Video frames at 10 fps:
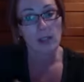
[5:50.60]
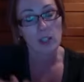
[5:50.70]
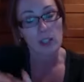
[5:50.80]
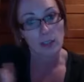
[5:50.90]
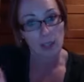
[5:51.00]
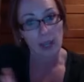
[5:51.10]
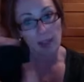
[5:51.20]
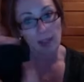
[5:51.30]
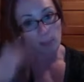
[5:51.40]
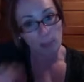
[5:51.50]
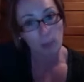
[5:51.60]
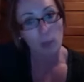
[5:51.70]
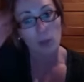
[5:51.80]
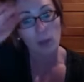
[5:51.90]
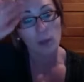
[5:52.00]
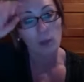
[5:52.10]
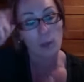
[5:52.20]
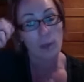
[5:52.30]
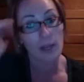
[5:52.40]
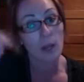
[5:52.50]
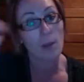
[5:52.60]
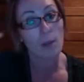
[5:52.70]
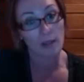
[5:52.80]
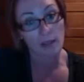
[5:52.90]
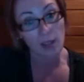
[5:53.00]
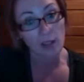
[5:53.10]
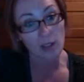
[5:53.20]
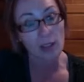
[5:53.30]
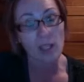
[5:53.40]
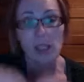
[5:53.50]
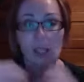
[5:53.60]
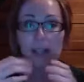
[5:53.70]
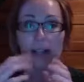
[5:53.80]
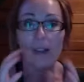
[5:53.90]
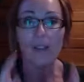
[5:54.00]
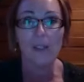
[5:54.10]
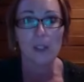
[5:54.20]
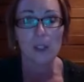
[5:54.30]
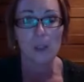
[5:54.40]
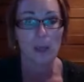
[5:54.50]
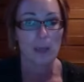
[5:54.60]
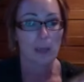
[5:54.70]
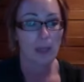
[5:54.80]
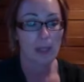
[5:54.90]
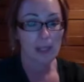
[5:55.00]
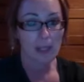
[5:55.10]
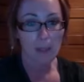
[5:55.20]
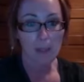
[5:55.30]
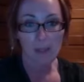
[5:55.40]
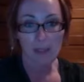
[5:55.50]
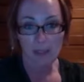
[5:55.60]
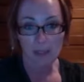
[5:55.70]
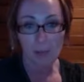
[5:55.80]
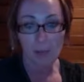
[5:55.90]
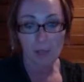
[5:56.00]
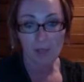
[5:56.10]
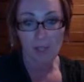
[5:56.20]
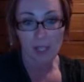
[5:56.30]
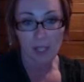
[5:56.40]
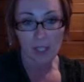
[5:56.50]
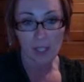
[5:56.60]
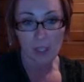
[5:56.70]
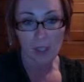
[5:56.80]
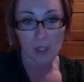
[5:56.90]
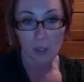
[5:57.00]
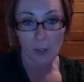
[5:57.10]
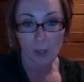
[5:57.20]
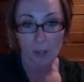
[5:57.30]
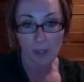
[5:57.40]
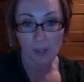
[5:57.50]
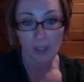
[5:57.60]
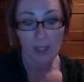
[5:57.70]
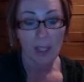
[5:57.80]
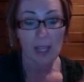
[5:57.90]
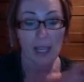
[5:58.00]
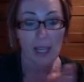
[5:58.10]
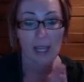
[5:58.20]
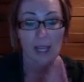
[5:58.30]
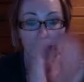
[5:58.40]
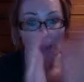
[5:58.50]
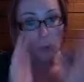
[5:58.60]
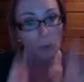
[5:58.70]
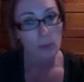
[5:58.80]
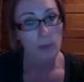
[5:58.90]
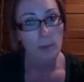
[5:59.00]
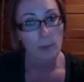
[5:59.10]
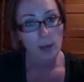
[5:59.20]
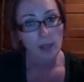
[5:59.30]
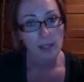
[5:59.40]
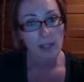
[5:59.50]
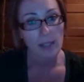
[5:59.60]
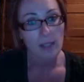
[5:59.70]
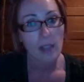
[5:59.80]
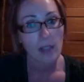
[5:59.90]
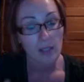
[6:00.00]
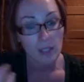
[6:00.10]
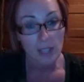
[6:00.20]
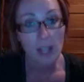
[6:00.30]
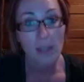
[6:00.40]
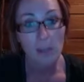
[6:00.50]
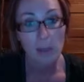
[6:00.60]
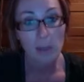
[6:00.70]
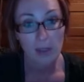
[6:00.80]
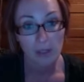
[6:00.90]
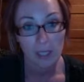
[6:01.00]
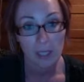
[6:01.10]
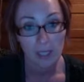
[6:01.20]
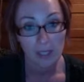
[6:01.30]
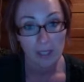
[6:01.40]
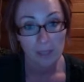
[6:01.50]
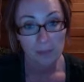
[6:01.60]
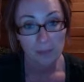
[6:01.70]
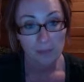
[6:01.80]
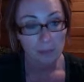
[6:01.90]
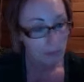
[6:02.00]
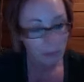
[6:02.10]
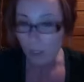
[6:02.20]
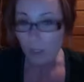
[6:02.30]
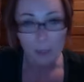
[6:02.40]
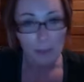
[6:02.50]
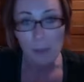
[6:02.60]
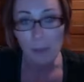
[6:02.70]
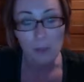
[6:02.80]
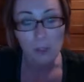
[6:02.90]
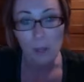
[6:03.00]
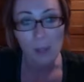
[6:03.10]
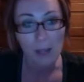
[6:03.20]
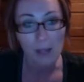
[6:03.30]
there's, I have people going through what I call my funnel, I kind of filter people. I send them the step one invitation to join me. And mm-hmm. as I work through that process, they're telling me what their need is. Some people don't have